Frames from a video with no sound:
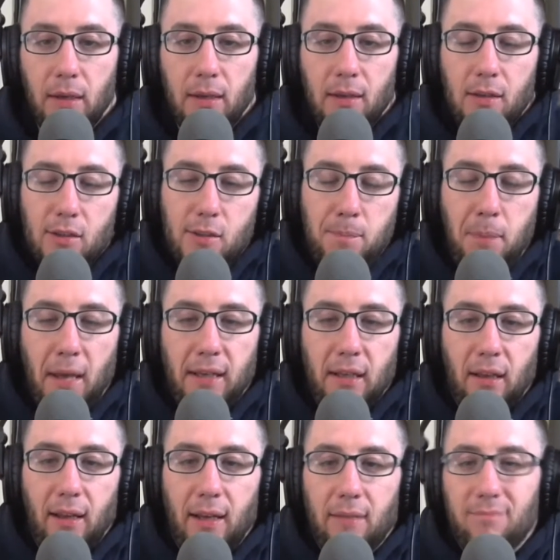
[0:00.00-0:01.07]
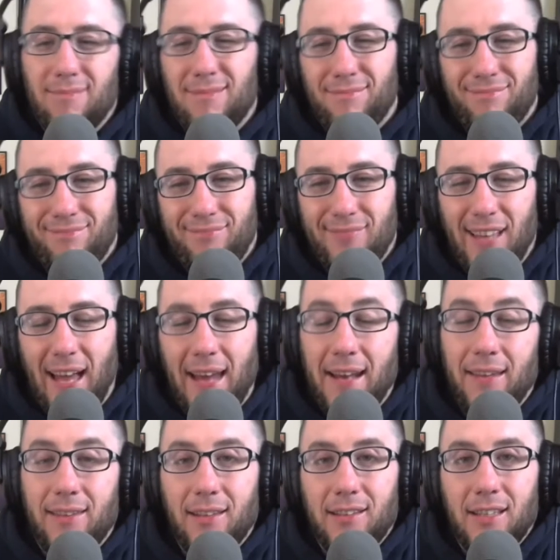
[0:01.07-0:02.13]
speculate. I
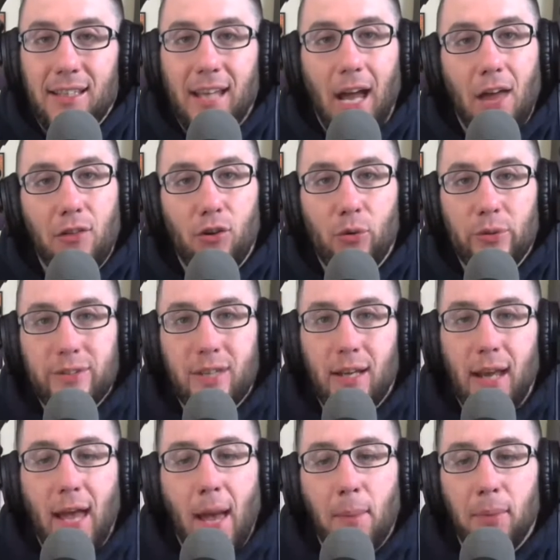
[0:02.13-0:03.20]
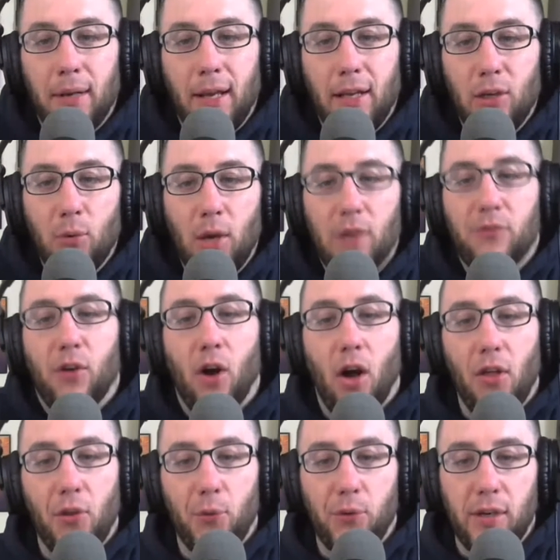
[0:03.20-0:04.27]
didn't think the gathering was going to happen anyway for
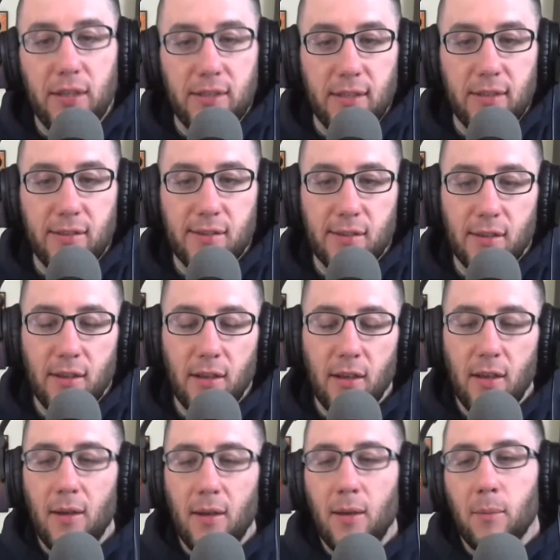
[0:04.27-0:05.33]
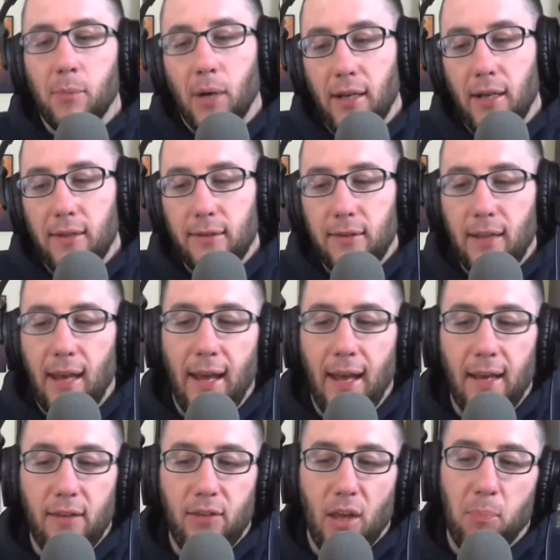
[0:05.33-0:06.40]
other reasons. But
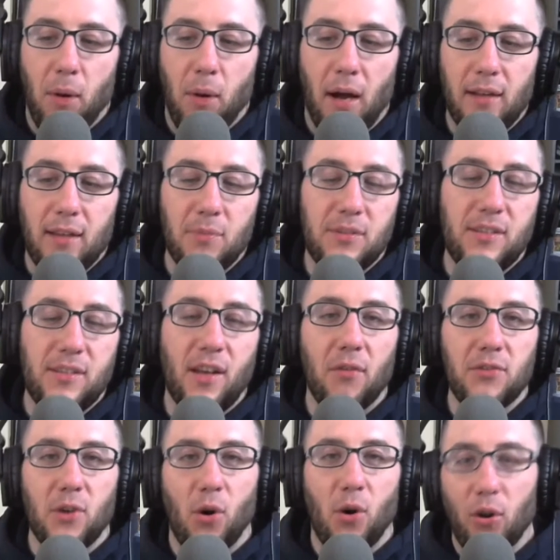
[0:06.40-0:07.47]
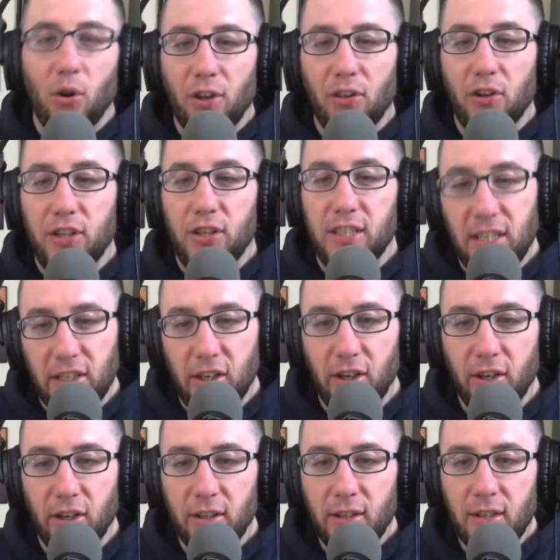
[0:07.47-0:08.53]
hey, they bought themselves a whole nother
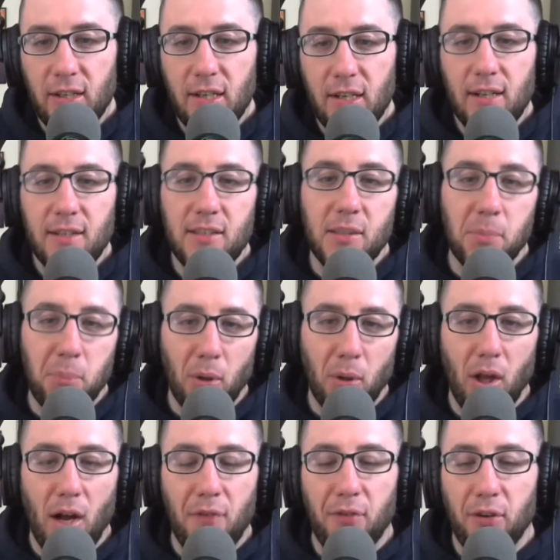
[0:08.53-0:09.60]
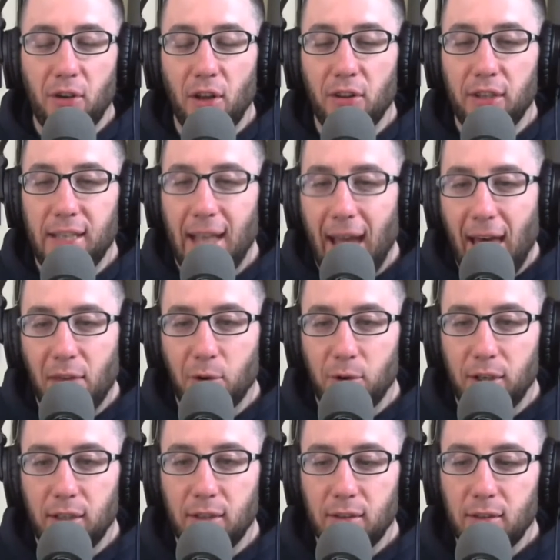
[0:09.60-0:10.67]
year to pull off another gathering.